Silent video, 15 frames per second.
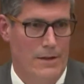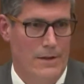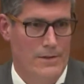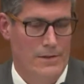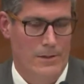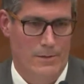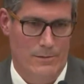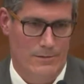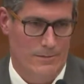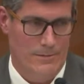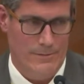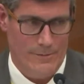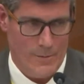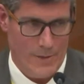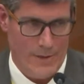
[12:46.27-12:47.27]
So,
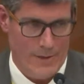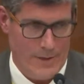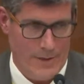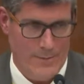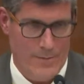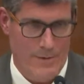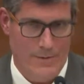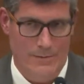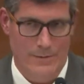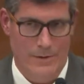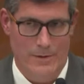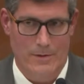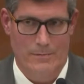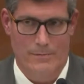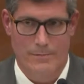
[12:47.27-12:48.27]
for example,
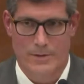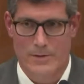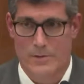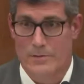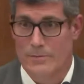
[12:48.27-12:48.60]
Mr.